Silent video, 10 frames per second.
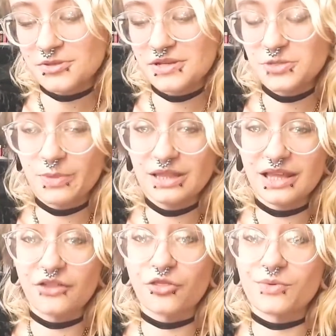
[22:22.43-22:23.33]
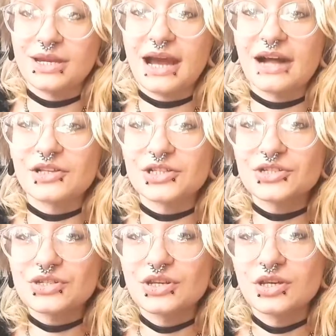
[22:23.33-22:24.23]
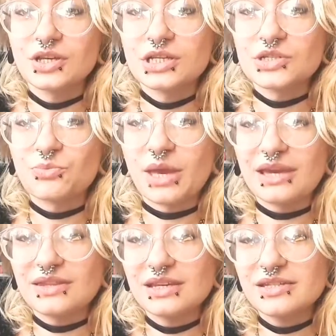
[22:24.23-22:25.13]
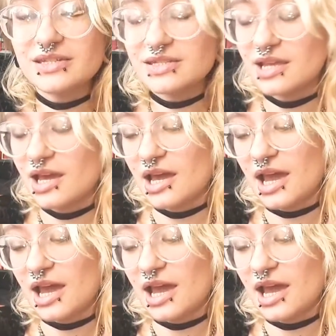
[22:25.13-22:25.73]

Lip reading: So I spent like $3 to make this,